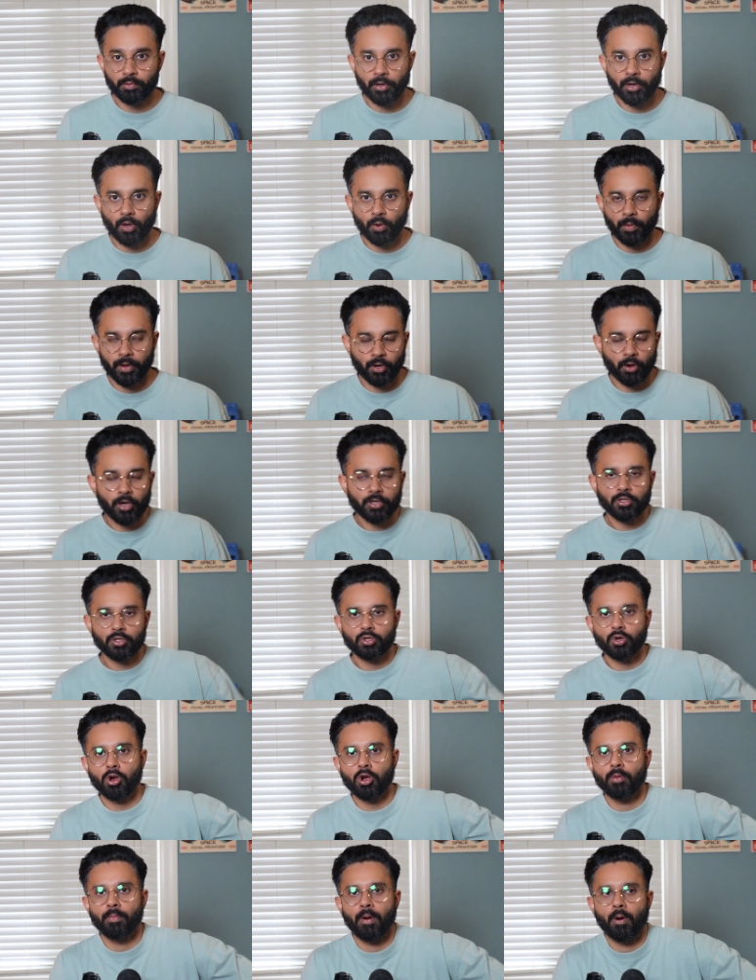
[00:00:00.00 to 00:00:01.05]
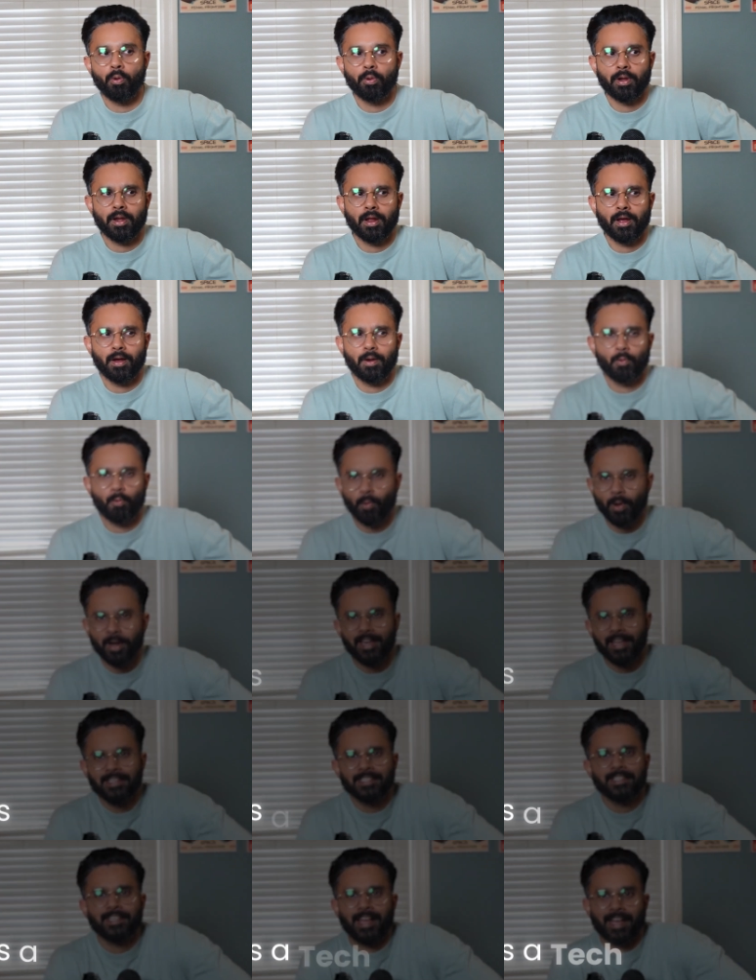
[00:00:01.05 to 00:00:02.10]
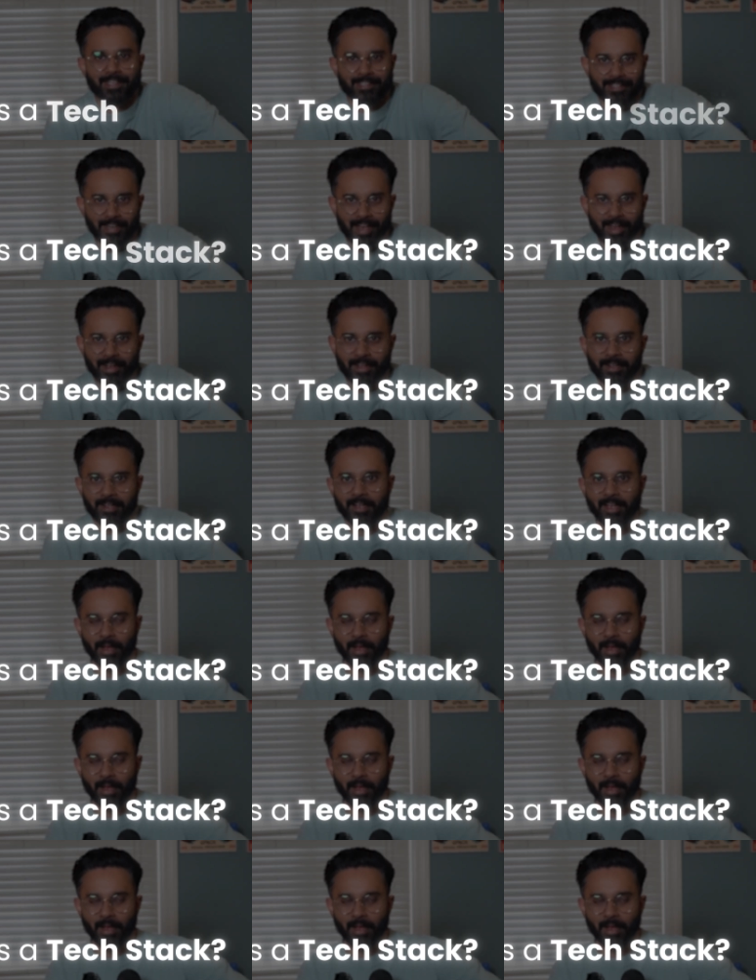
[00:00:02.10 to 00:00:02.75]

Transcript: video, we're going to talk about what is a tech stack?